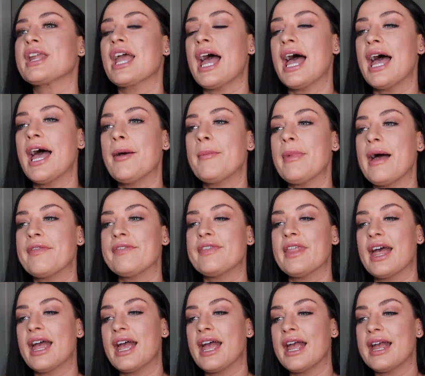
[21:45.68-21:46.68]
Um, and
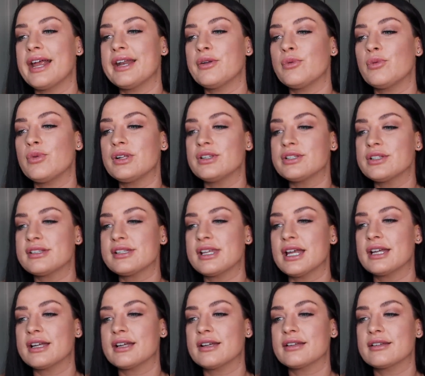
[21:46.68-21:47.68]
then we'll just
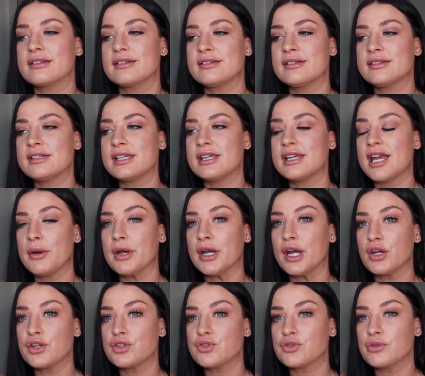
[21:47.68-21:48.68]
like see how it
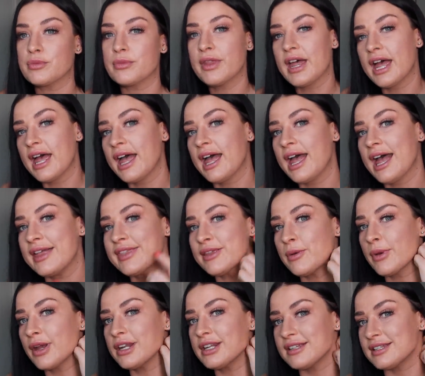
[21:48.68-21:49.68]
goes from there, and then
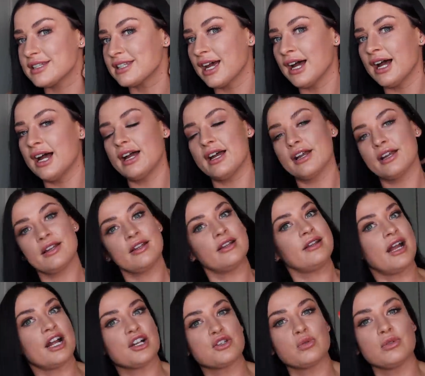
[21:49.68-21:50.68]
we're going to start an
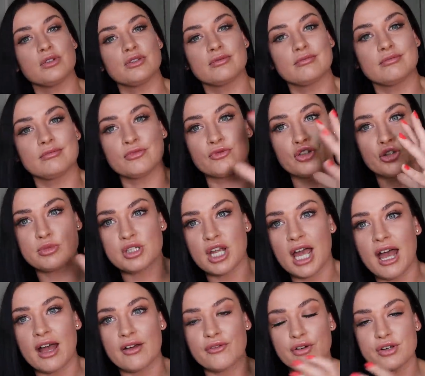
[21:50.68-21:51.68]
actual group
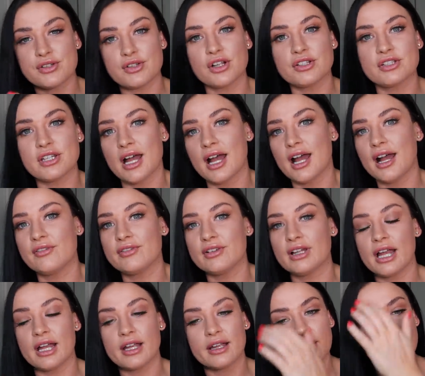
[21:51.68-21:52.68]
chat for us all to have,
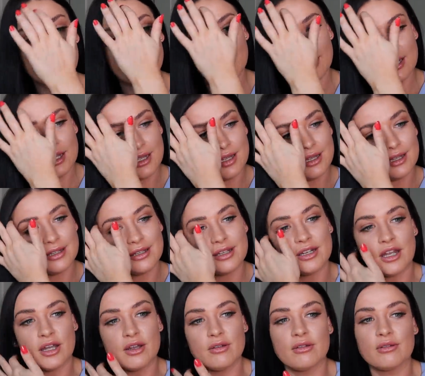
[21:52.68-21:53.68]
like, you
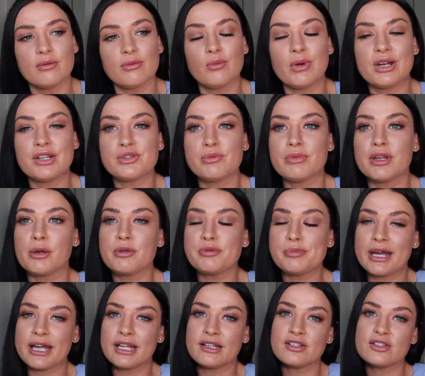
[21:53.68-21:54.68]
know, when something comes
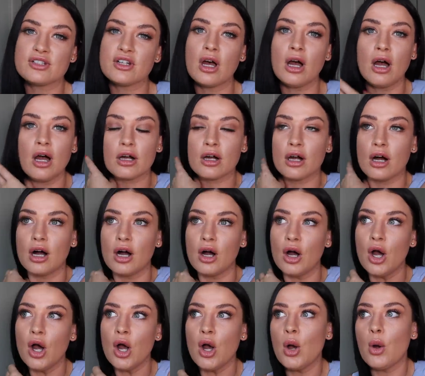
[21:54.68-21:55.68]
back in stock or
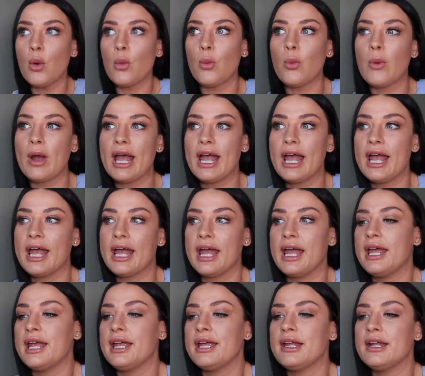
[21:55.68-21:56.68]

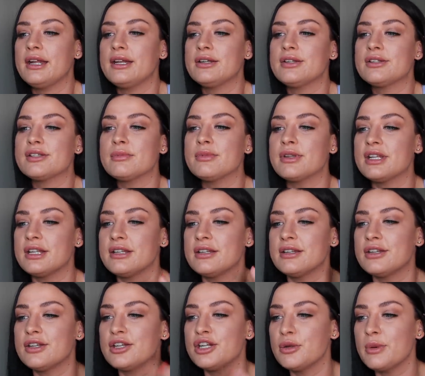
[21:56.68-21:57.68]
when
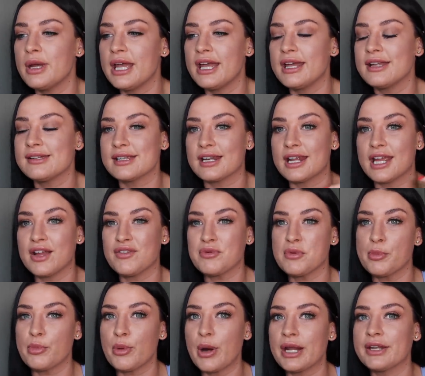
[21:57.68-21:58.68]
something new hits and I hear from
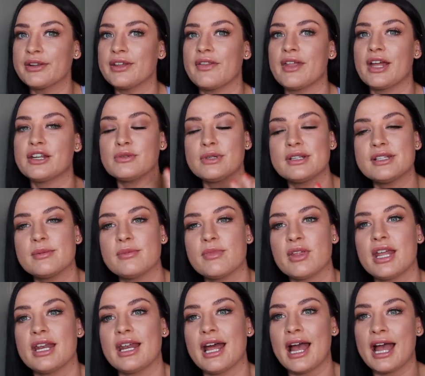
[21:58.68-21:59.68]
a brand that they're doing
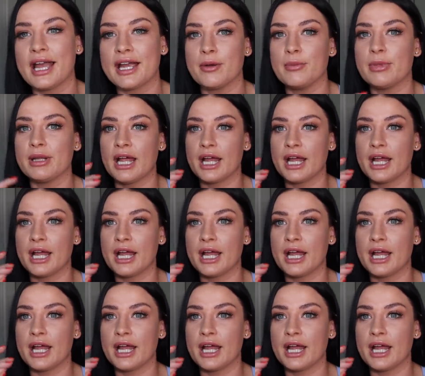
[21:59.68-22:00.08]
something, I can be